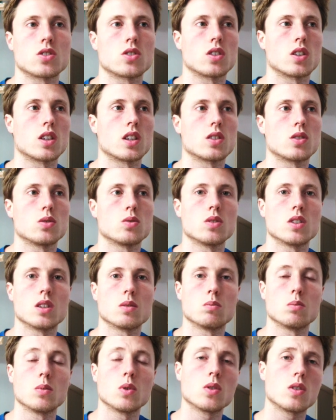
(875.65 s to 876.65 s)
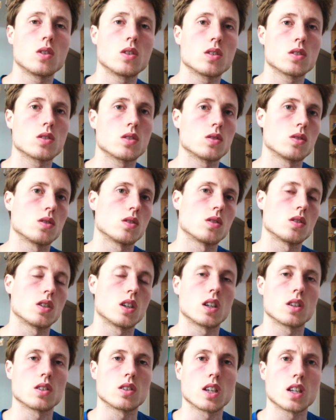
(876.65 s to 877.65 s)
Shall I do them more,
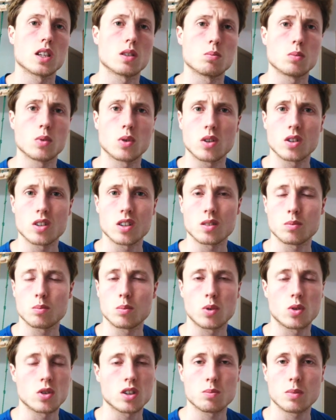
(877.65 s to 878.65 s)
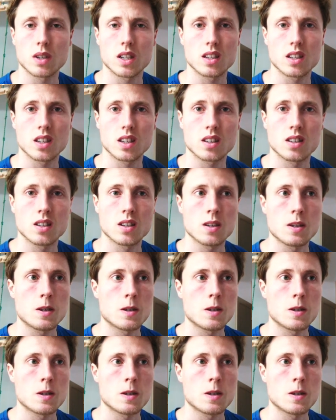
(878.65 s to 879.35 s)
or are you getting boring, bored by that?